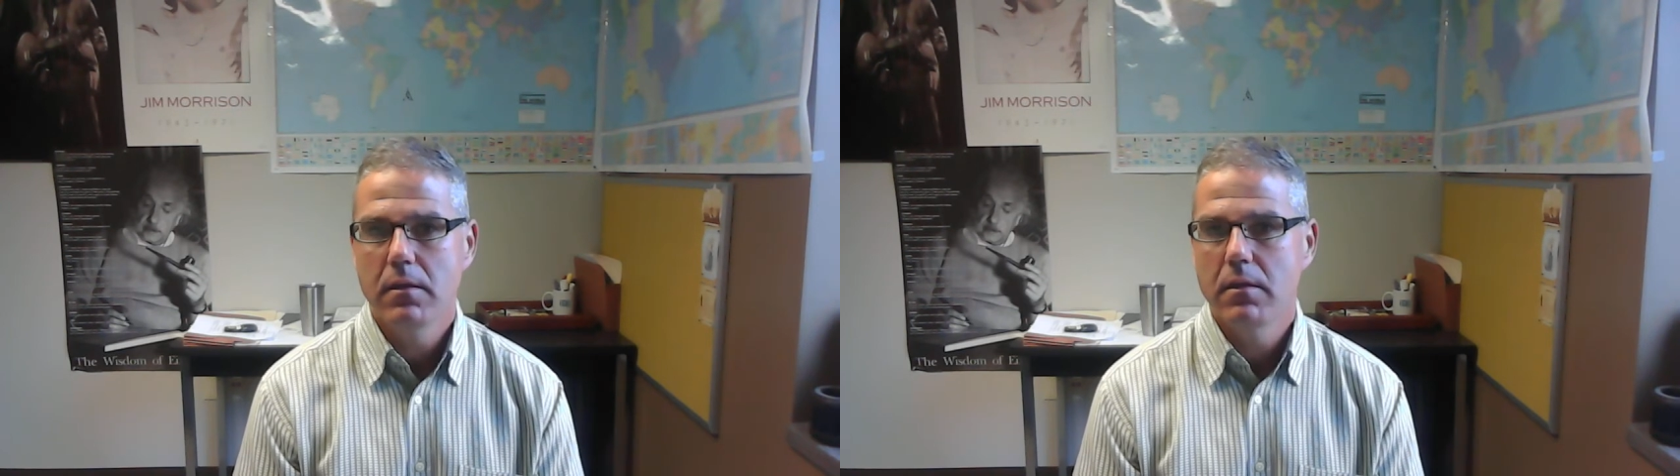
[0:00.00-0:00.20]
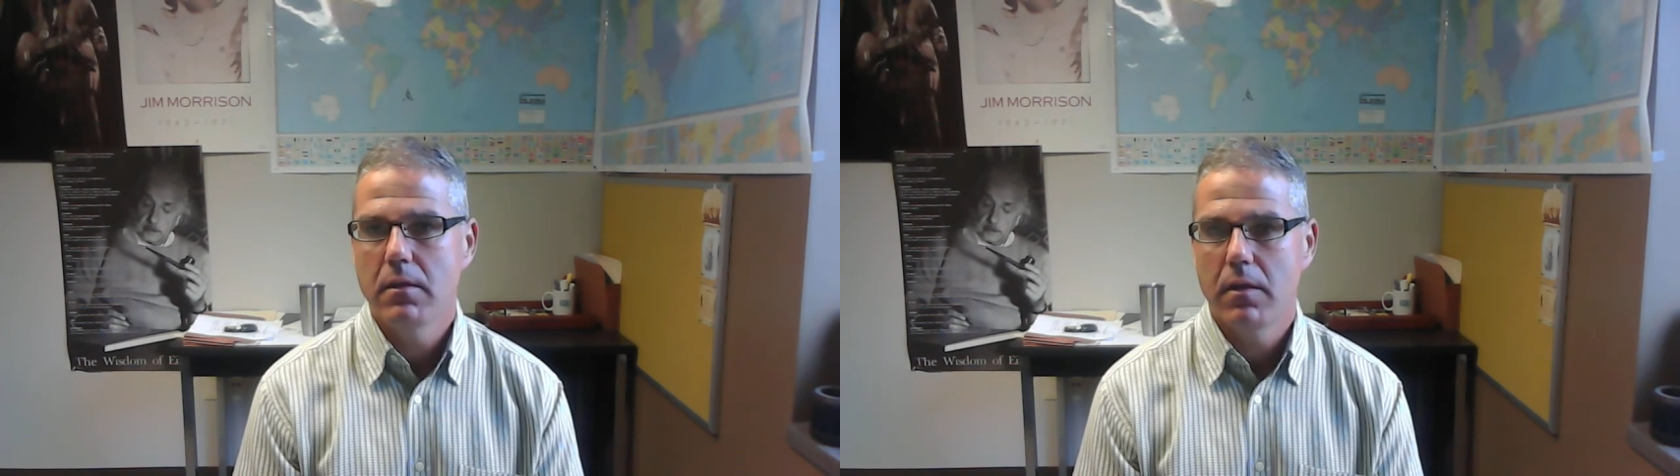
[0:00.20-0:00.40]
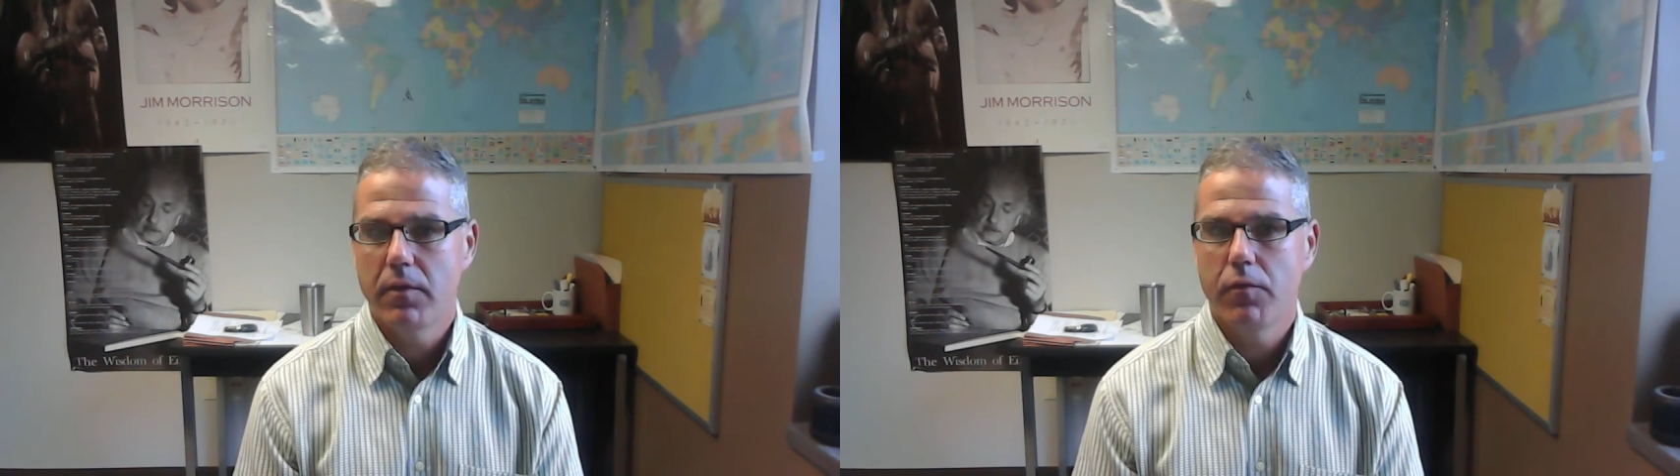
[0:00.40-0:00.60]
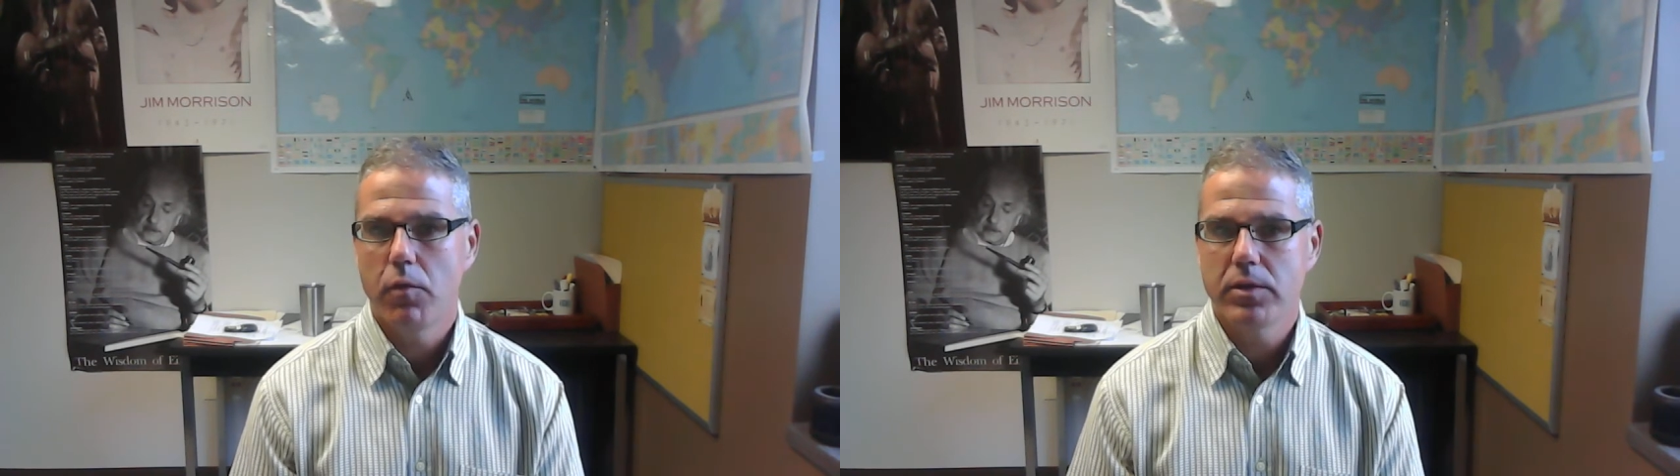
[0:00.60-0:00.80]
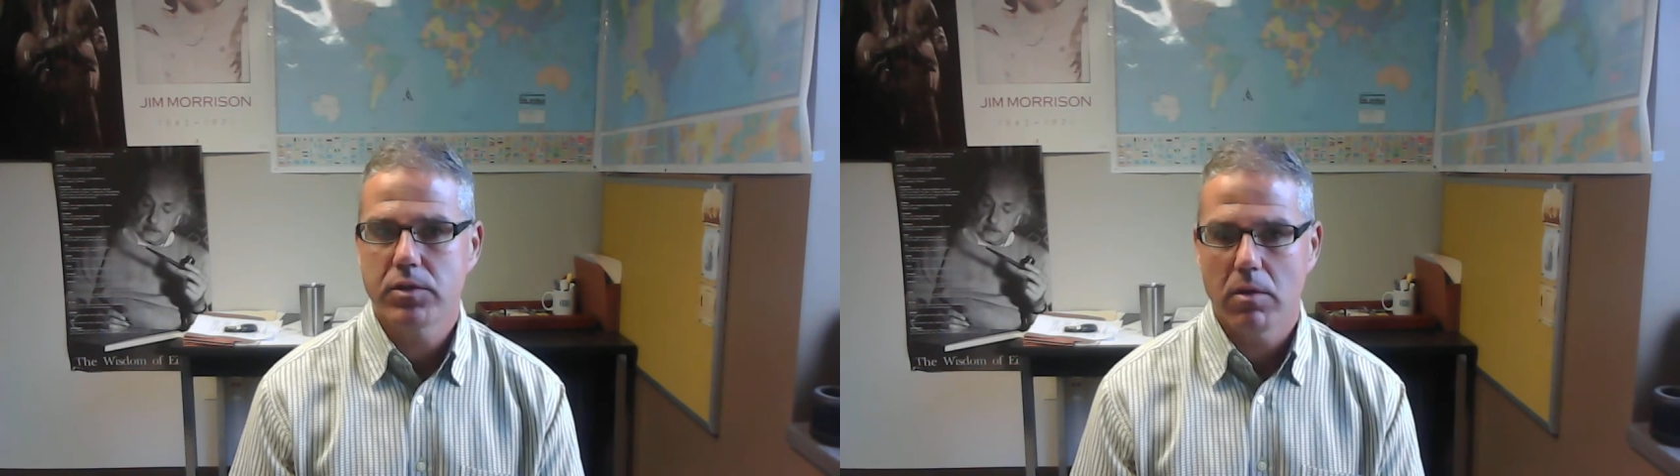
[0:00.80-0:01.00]
of our
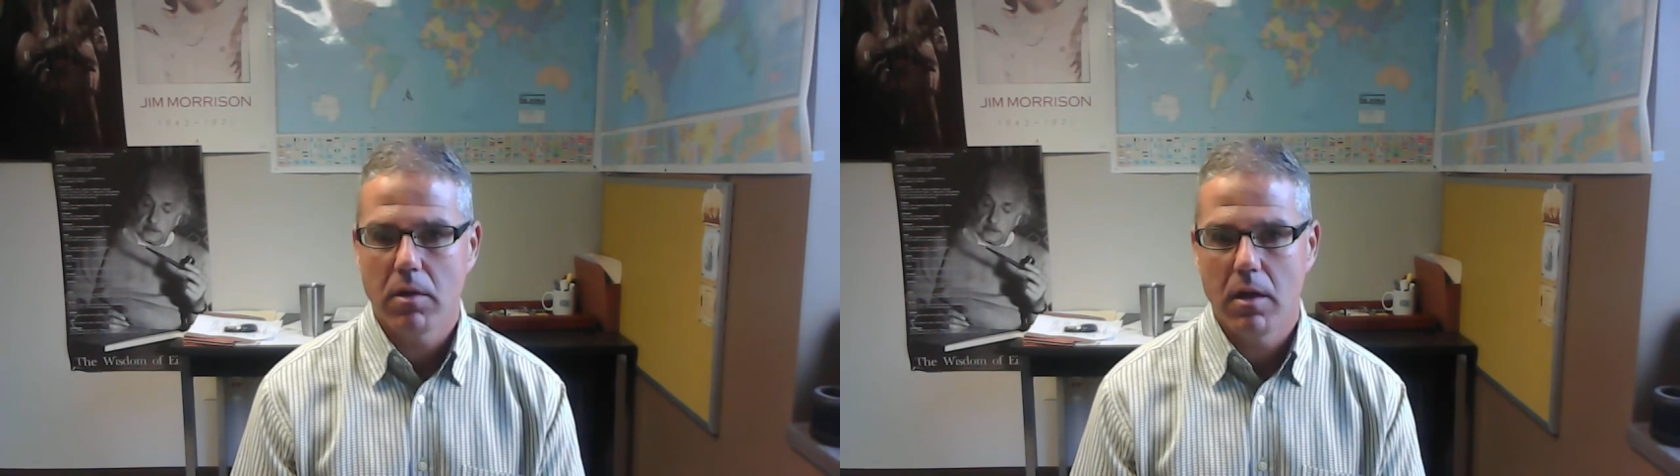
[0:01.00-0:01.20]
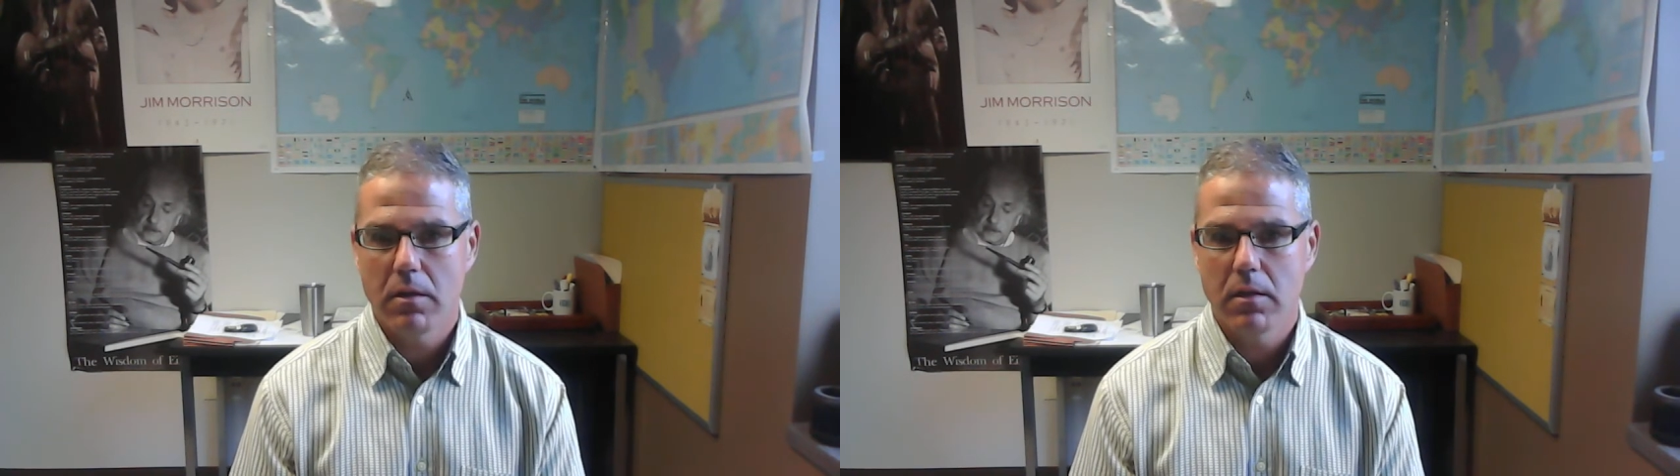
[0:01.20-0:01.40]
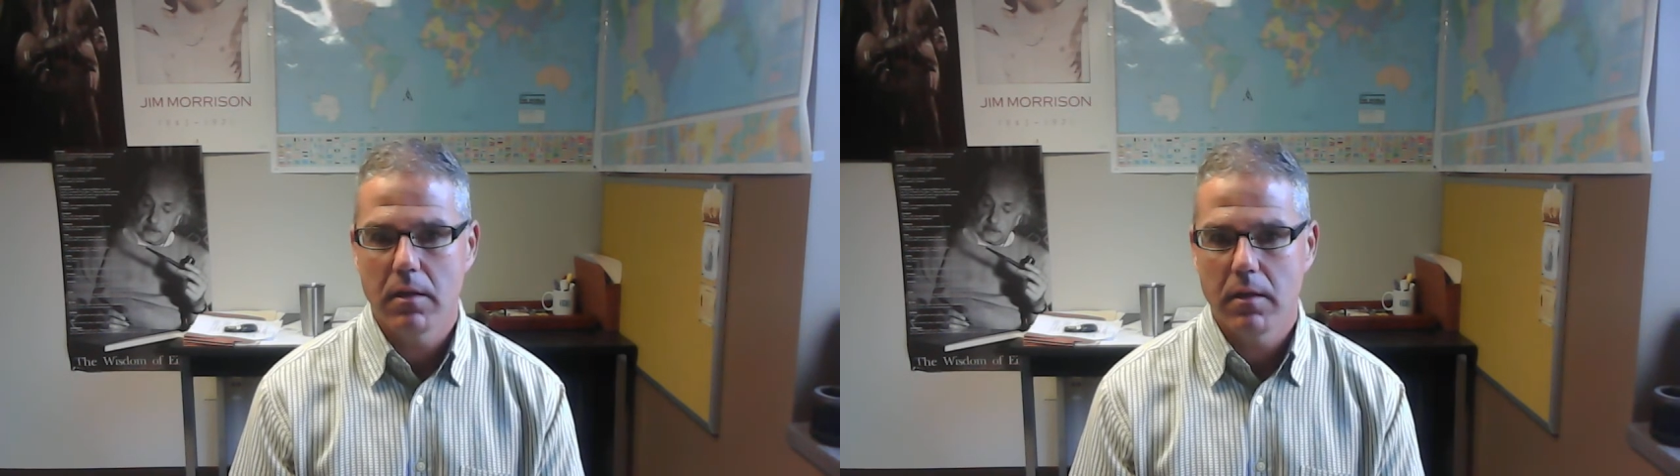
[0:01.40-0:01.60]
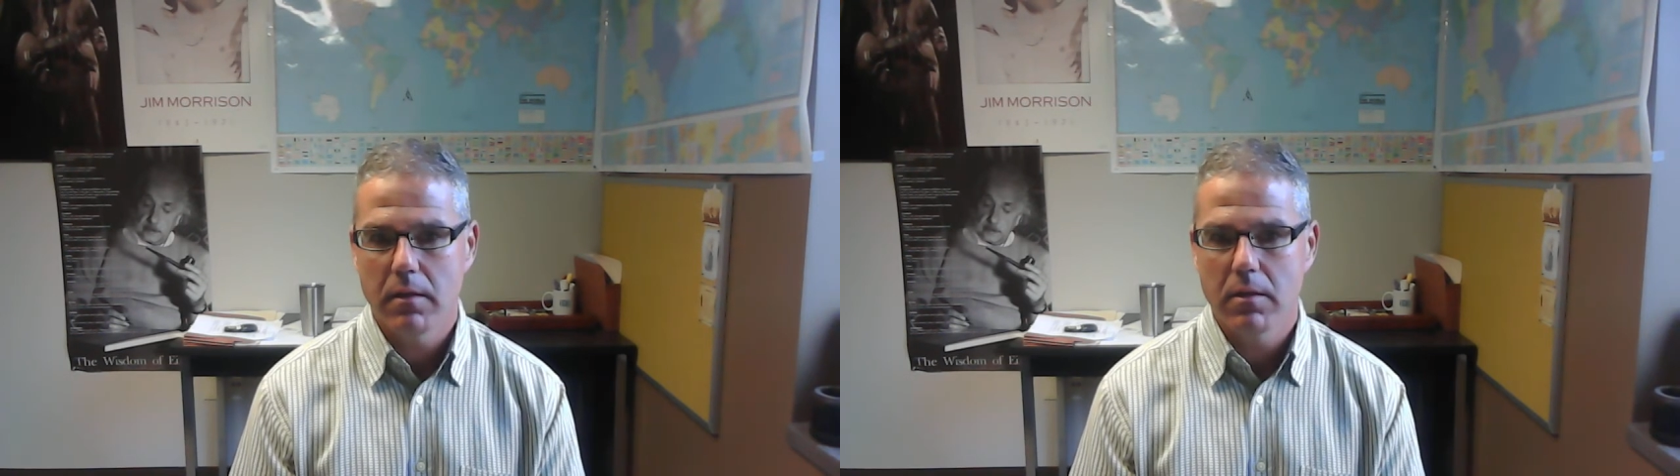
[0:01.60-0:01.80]
voice are all